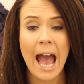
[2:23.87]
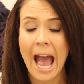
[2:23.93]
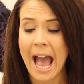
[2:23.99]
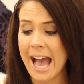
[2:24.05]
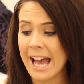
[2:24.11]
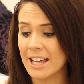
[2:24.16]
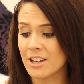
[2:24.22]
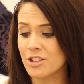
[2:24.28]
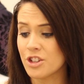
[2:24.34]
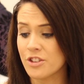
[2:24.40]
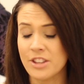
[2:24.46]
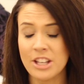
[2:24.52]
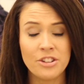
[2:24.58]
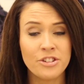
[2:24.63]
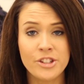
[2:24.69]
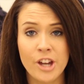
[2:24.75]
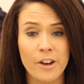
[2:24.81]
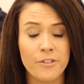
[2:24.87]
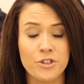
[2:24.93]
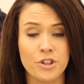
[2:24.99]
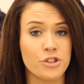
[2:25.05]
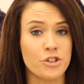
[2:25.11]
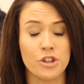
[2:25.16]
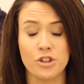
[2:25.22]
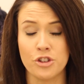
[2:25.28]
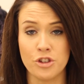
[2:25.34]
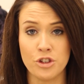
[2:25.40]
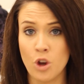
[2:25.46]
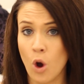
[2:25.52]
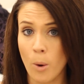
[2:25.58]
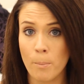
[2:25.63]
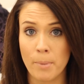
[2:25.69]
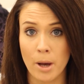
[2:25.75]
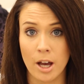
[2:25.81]
and this stuff just does
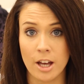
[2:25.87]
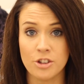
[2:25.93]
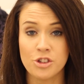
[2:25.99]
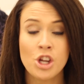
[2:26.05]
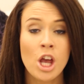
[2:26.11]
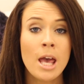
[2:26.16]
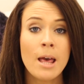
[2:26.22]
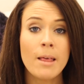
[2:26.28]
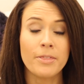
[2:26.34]
not budge.